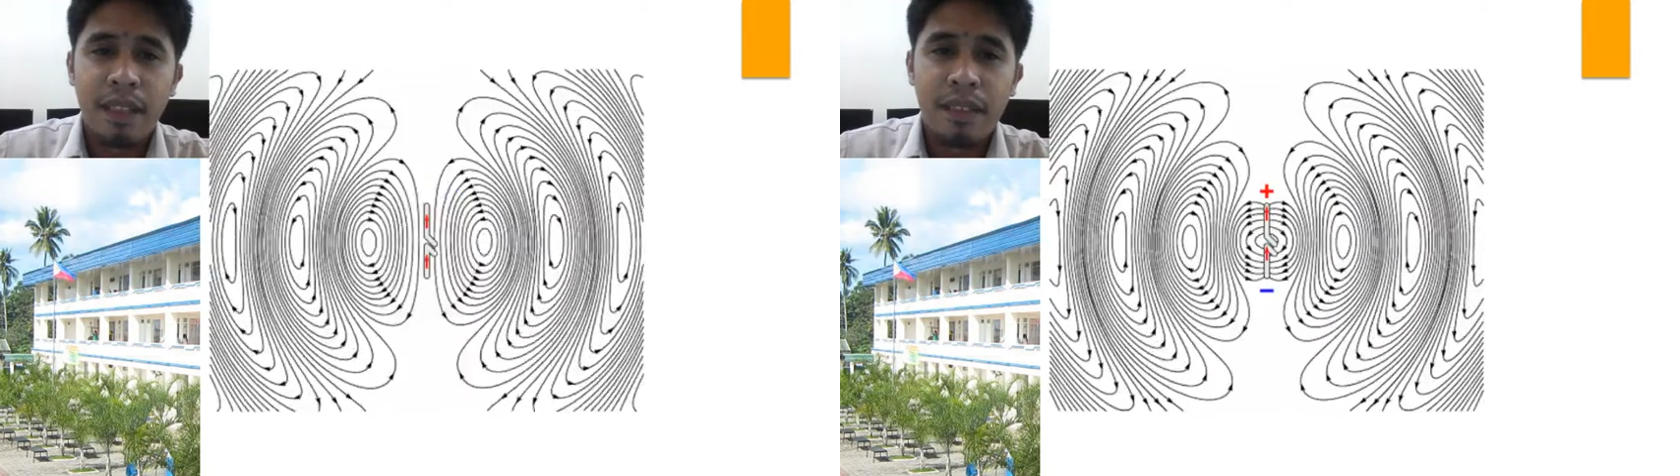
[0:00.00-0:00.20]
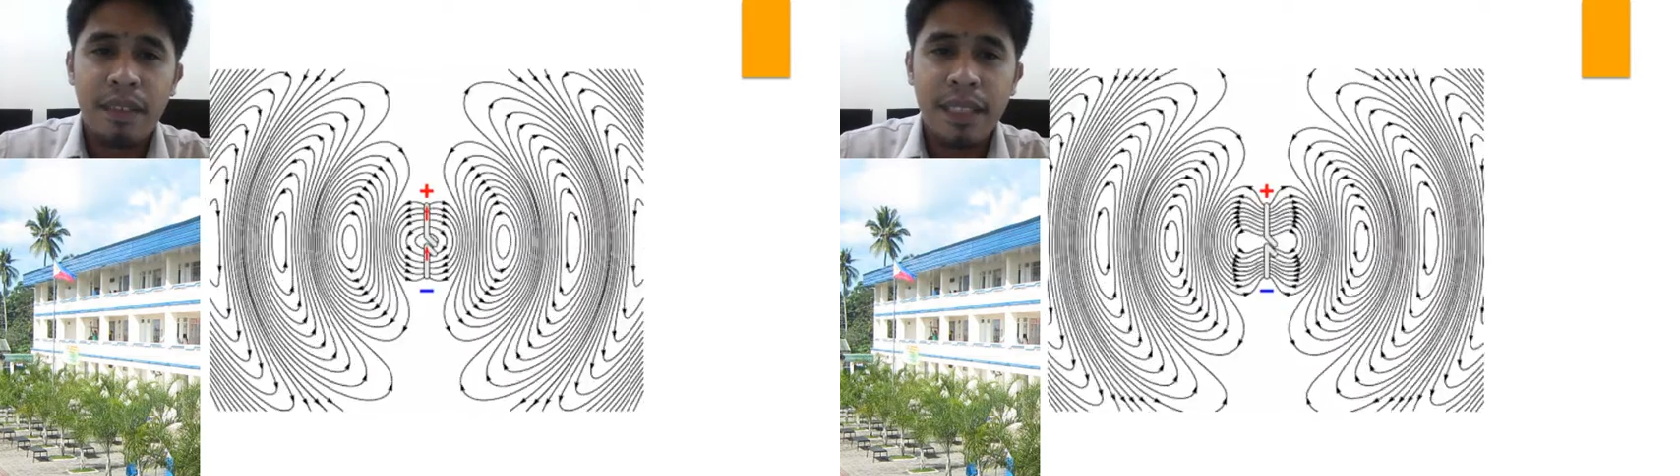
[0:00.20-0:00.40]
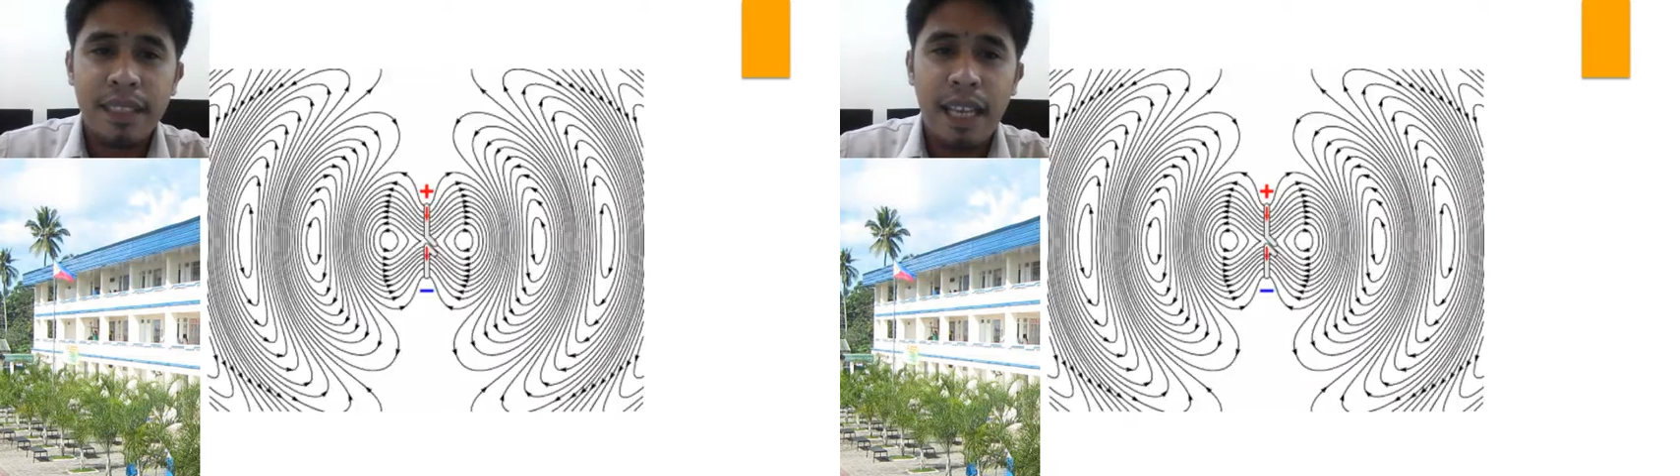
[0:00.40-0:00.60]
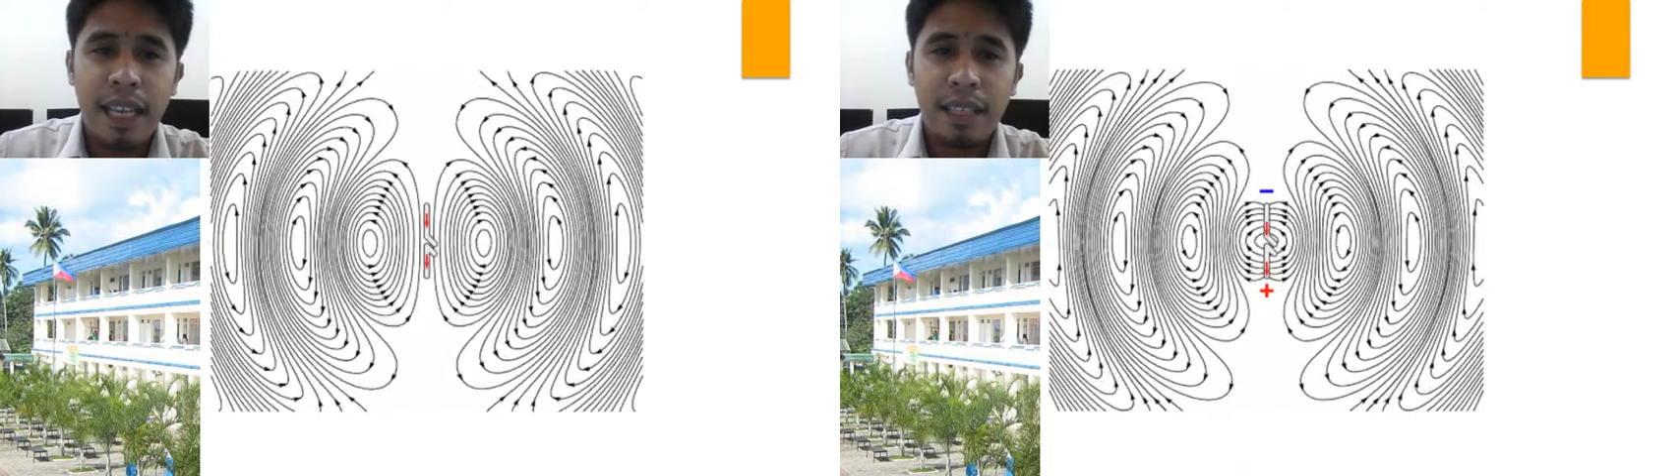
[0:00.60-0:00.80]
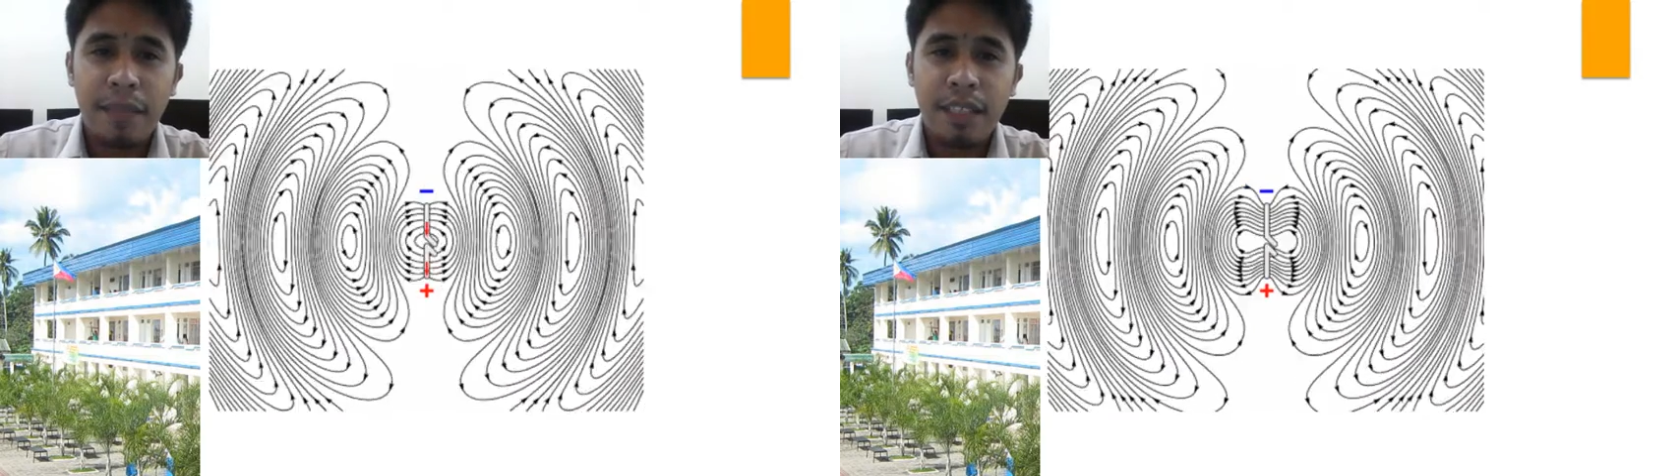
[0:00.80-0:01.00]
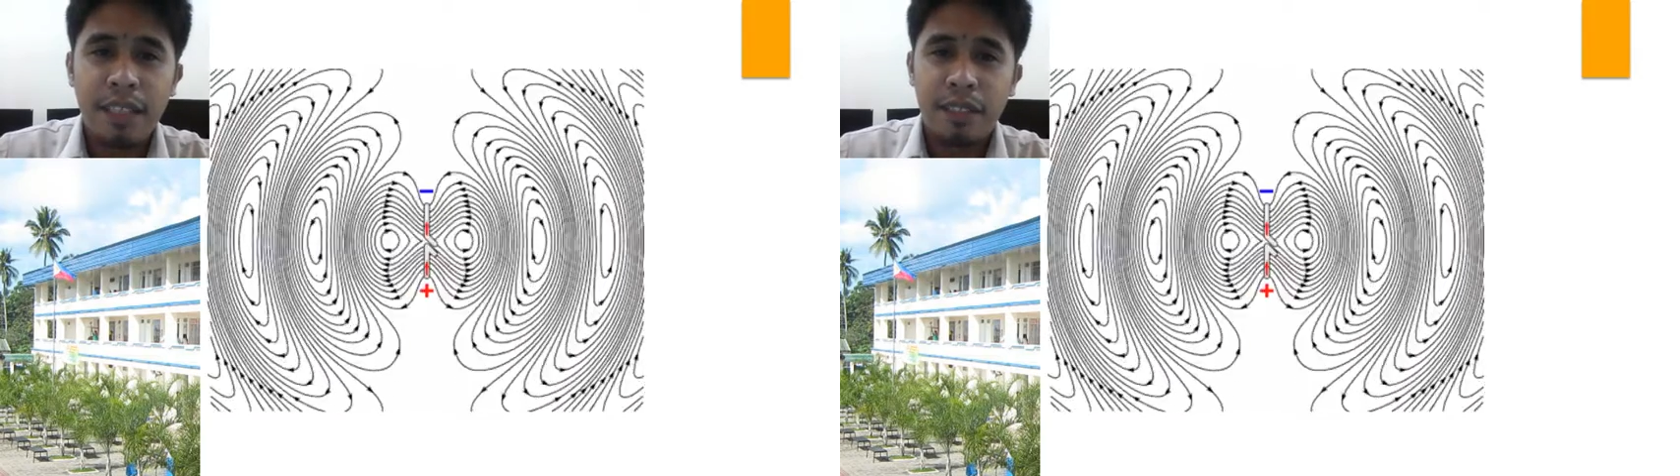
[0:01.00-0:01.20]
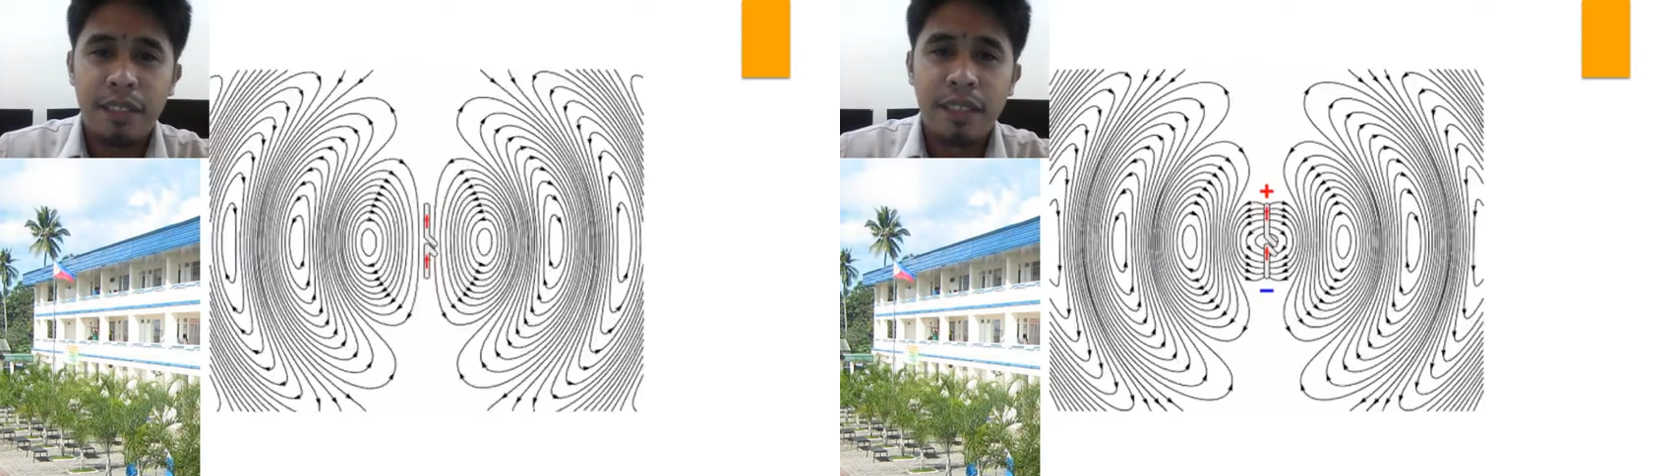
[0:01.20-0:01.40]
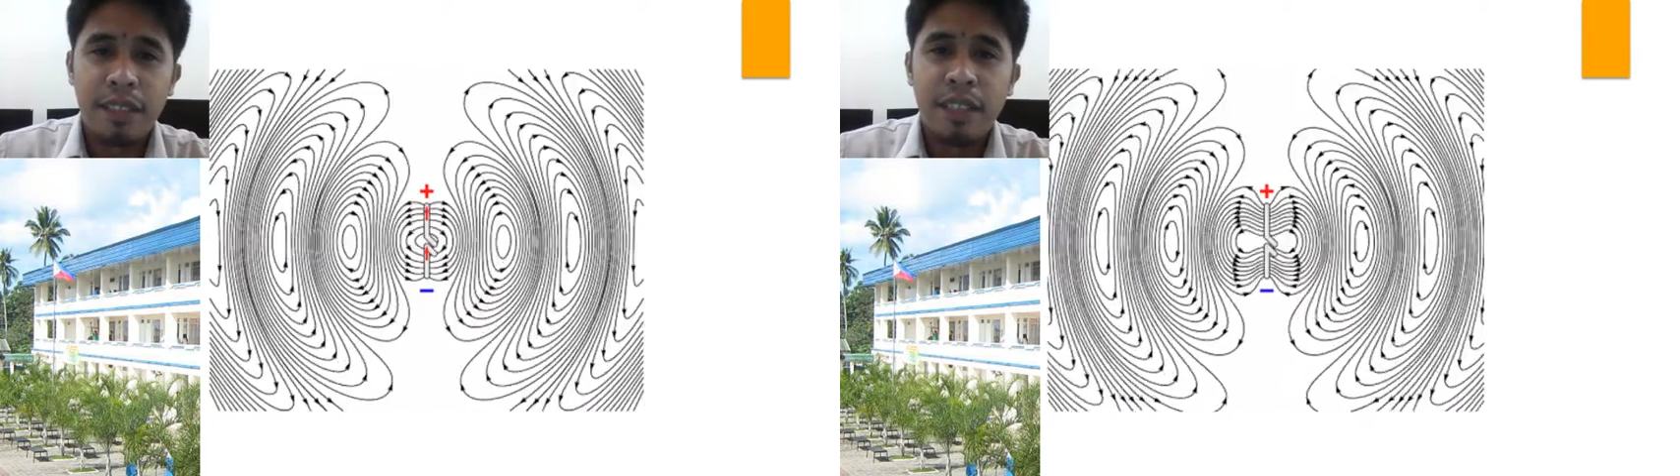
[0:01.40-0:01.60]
This animation